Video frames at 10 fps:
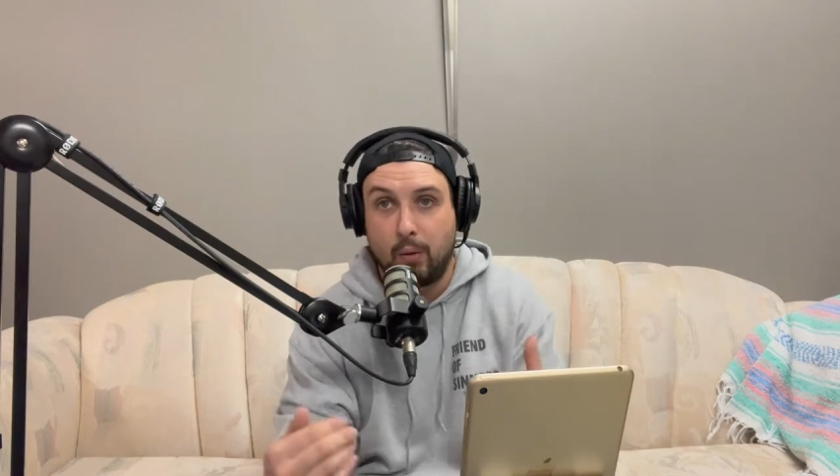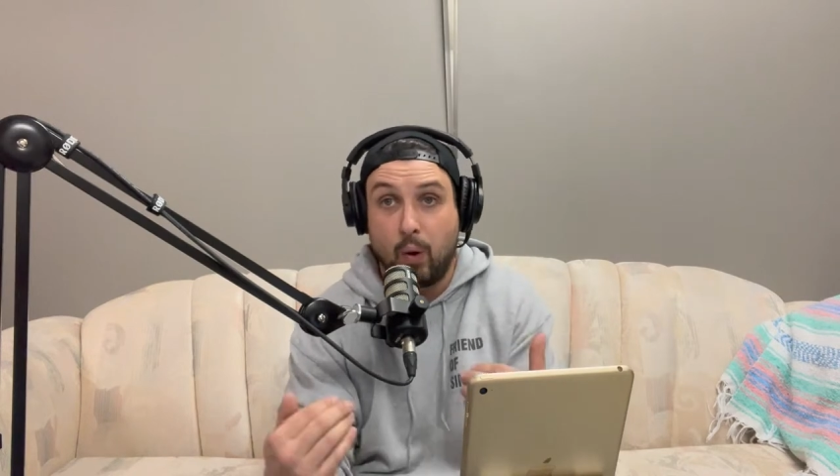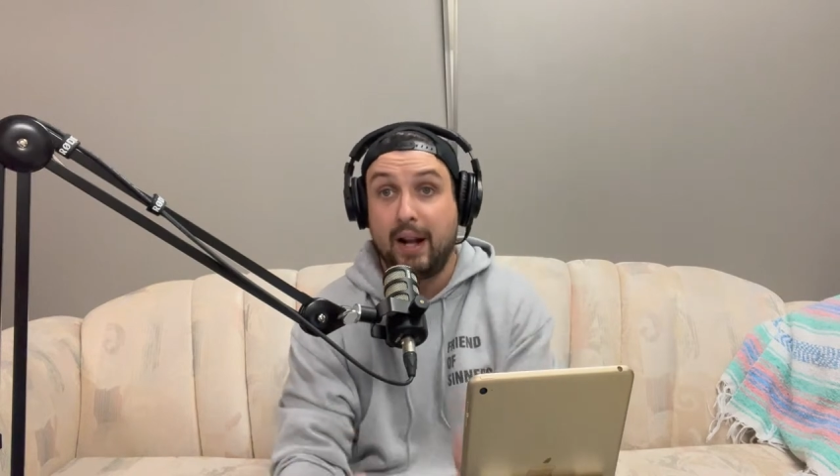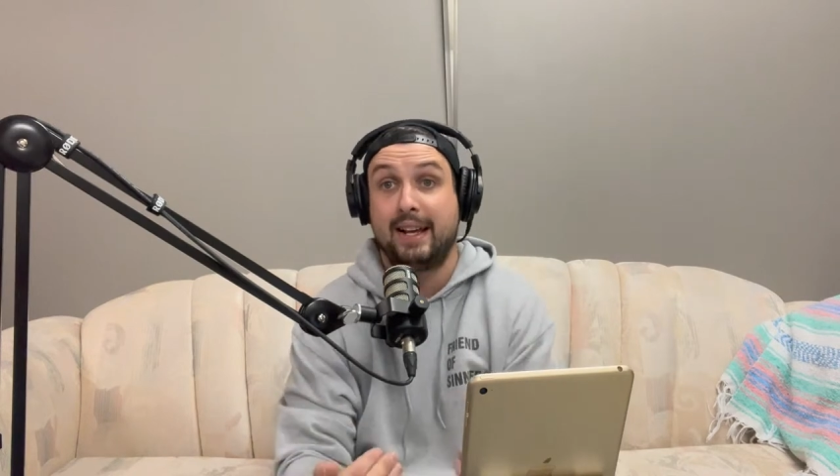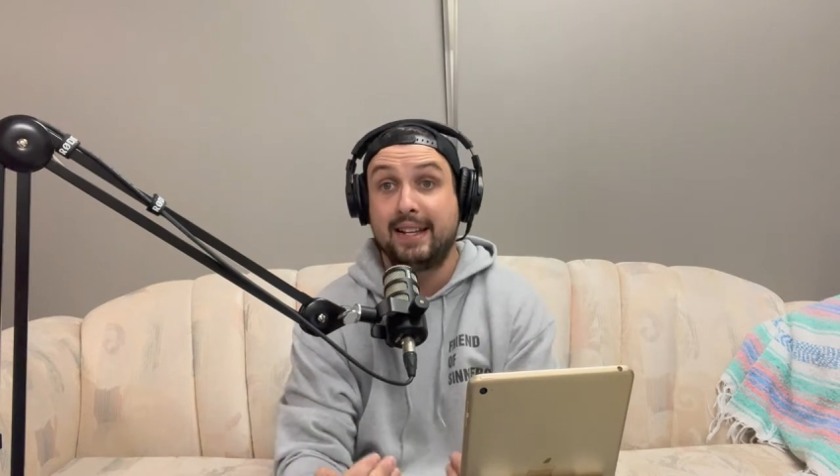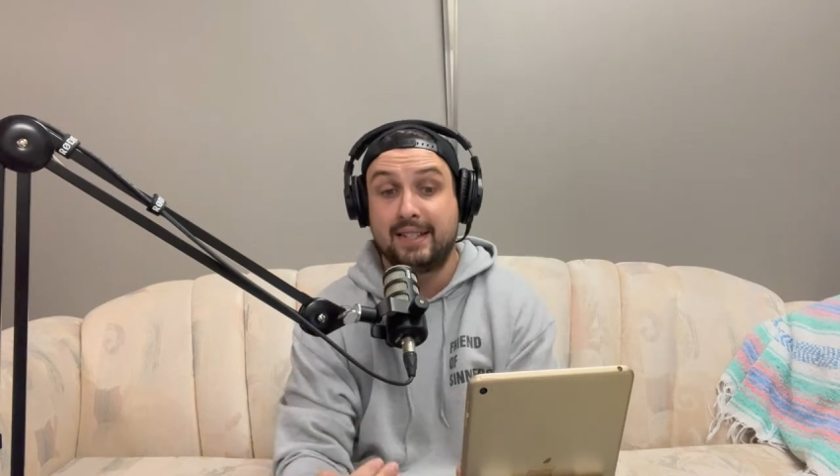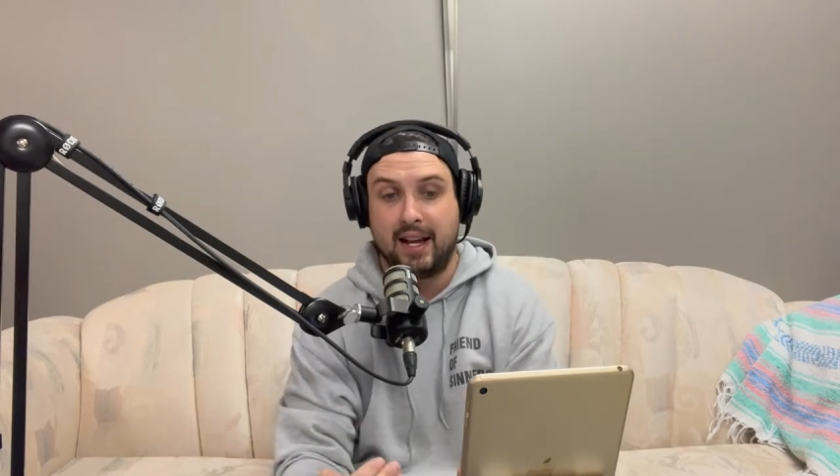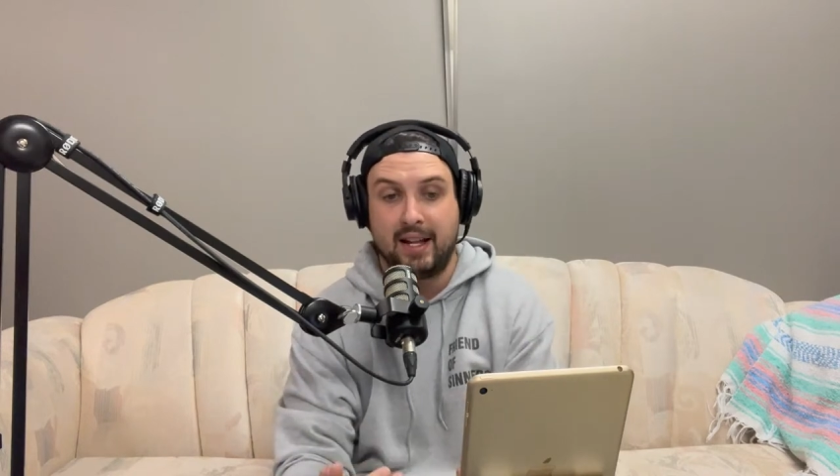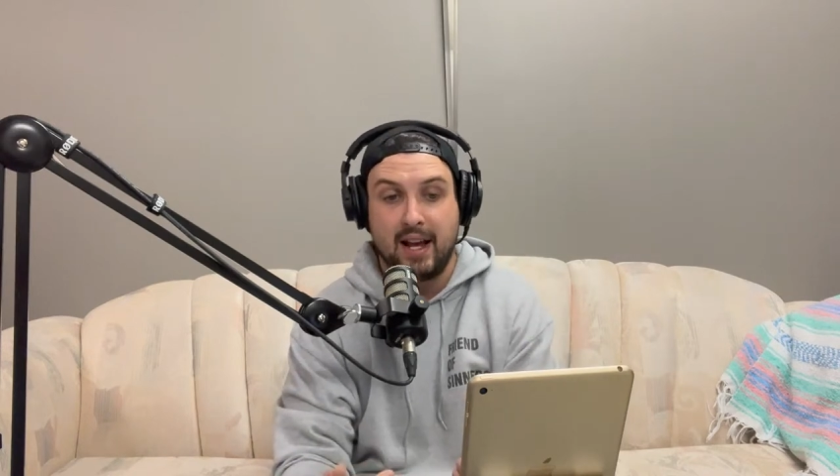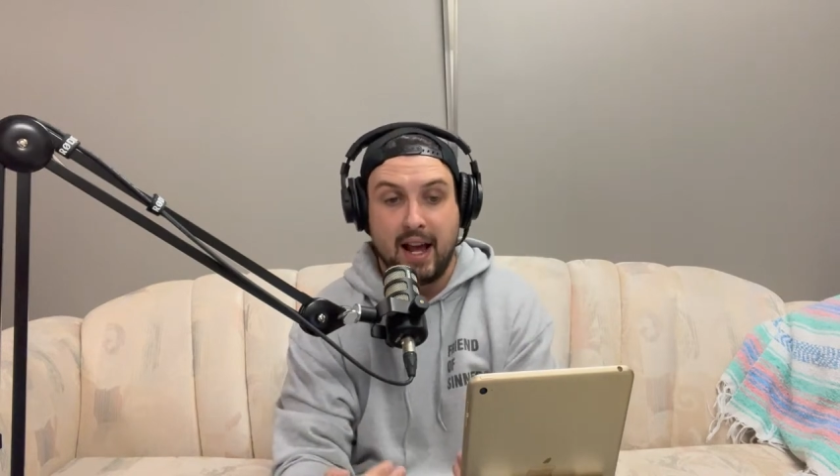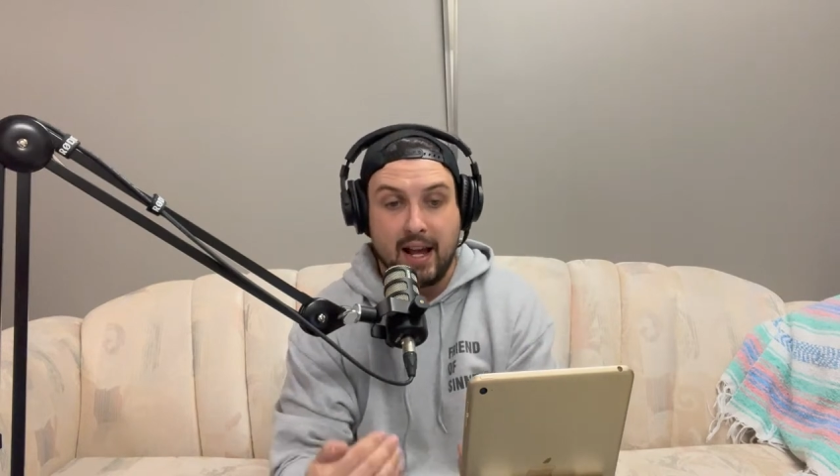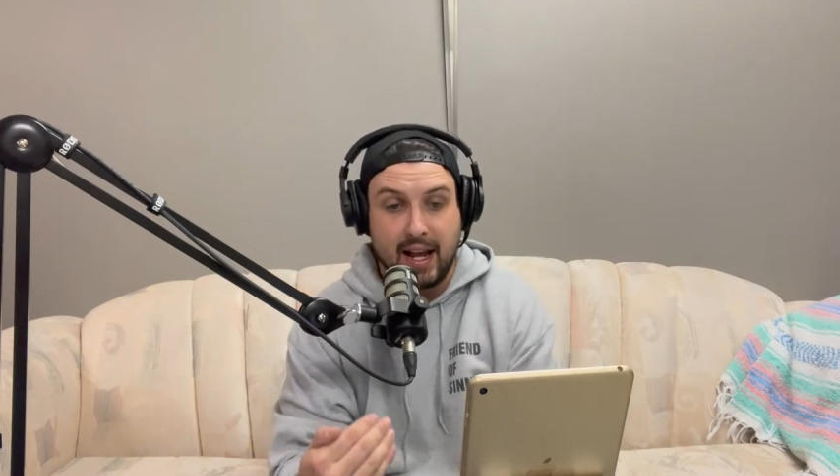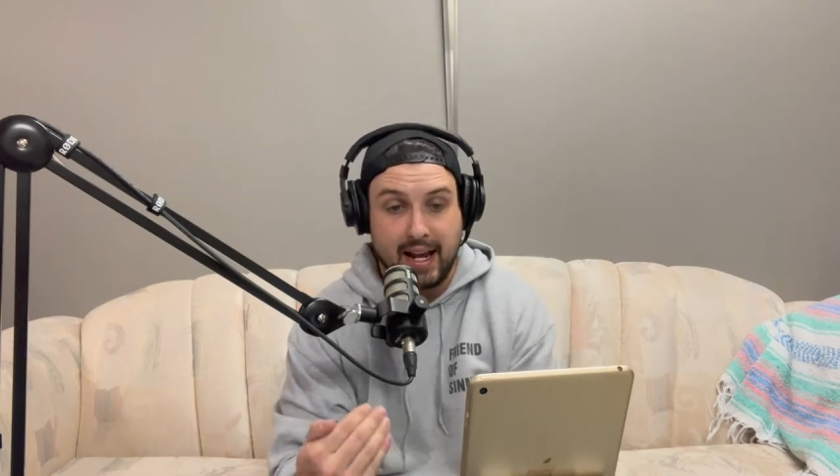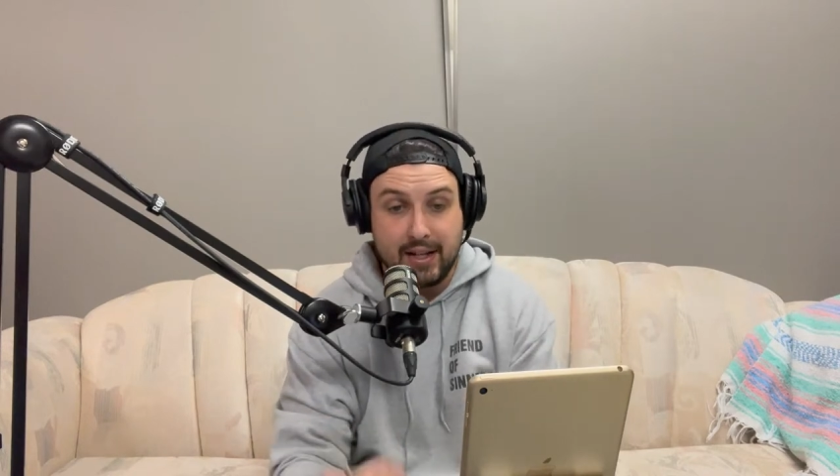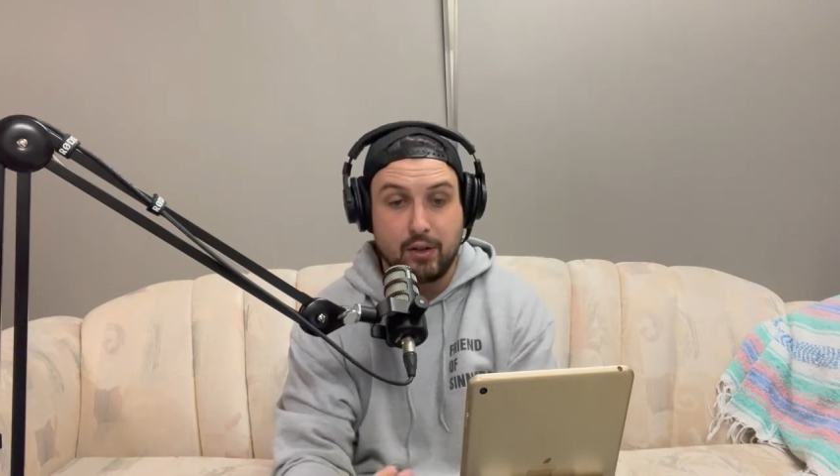What is it
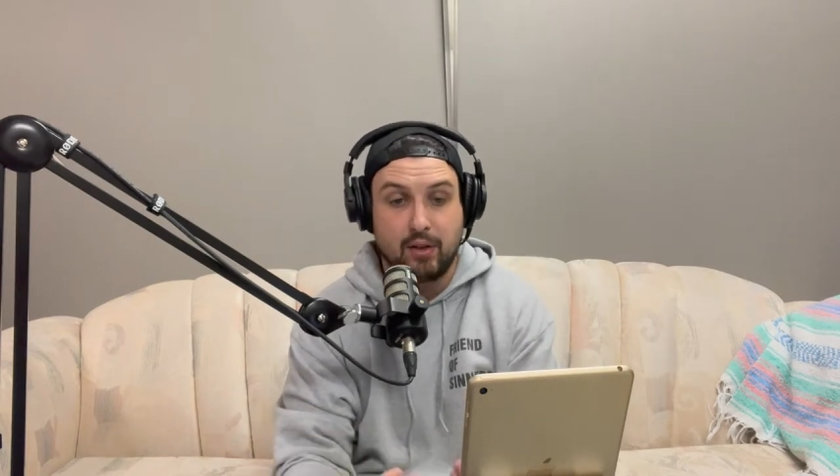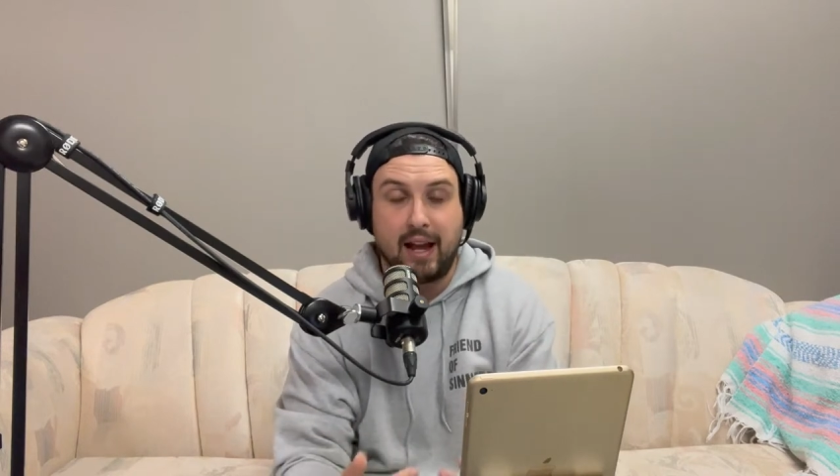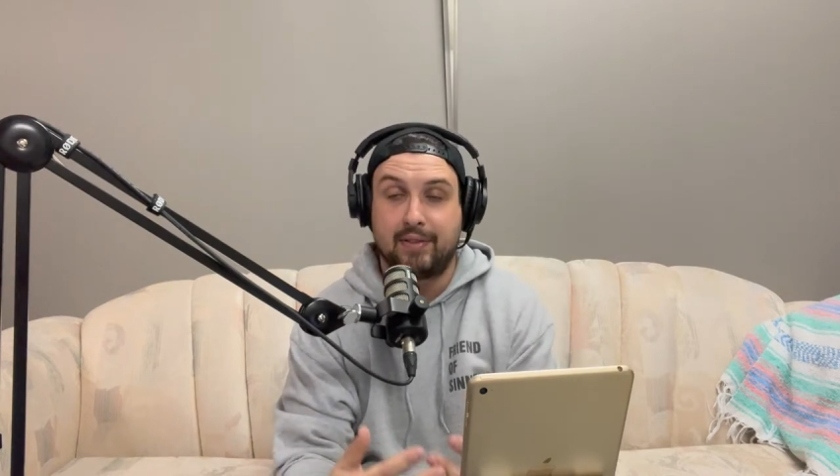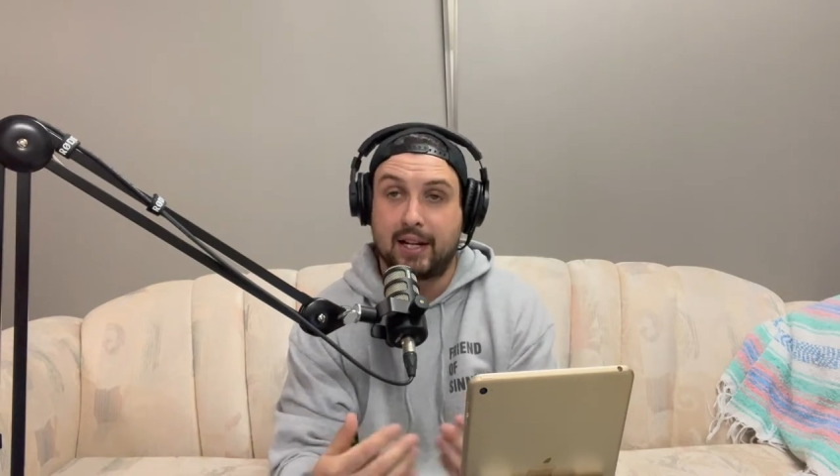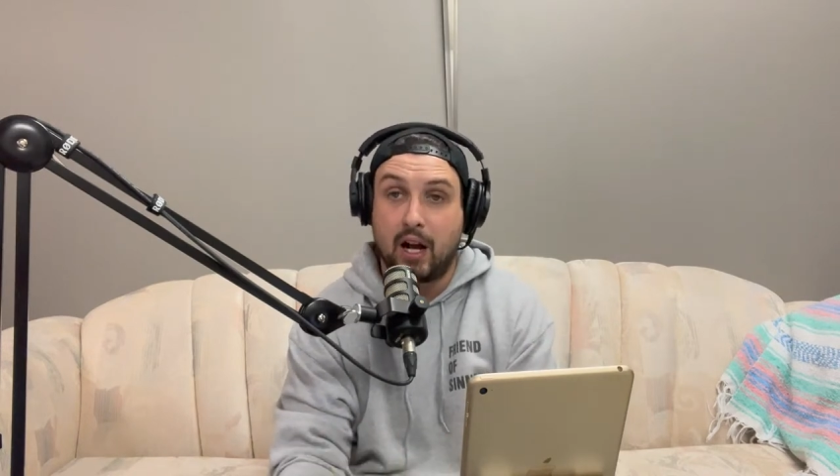in your life that